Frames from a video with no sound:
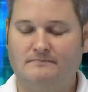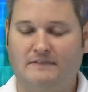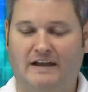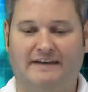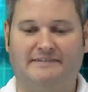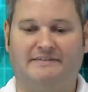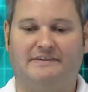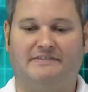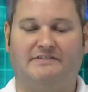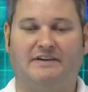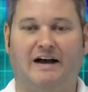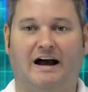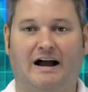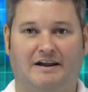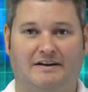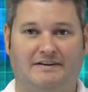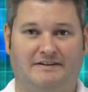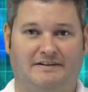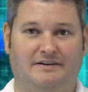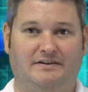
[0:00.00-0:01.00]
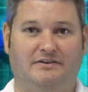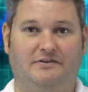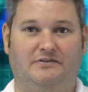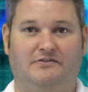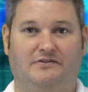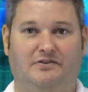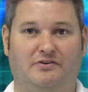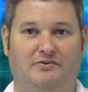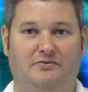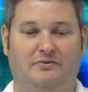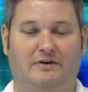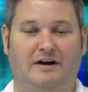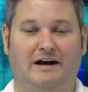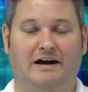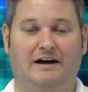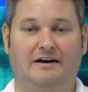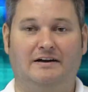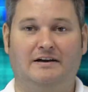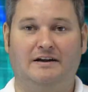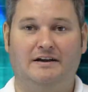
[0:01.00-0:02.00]
as this stock continues
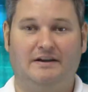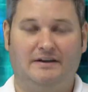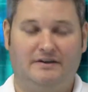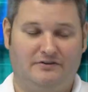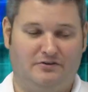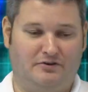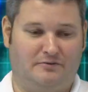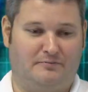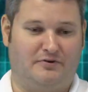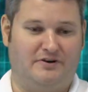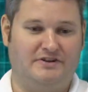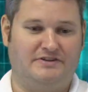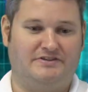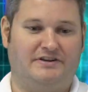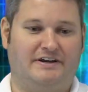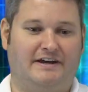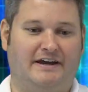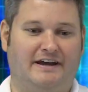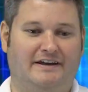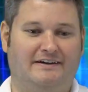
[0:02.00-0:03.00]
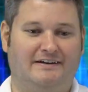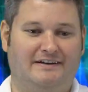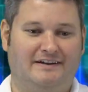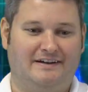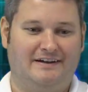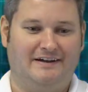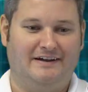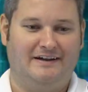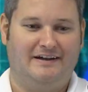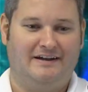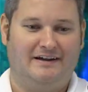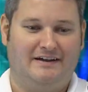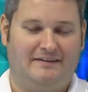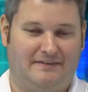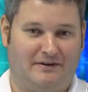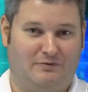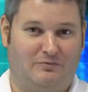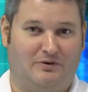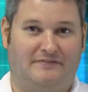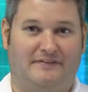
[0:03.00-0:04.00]
to appreciate,
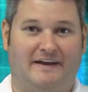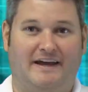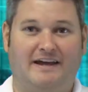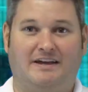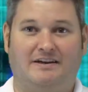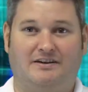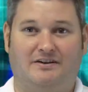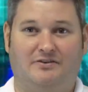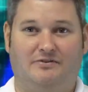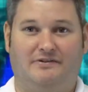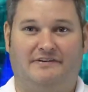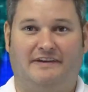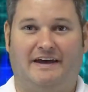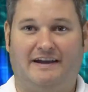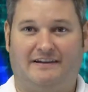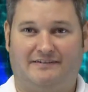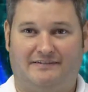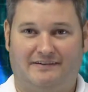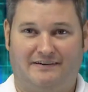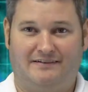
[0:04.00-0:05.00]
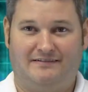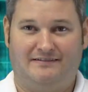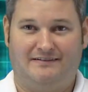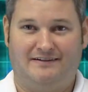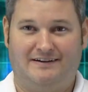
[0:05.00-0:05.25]
then what they can do is exit.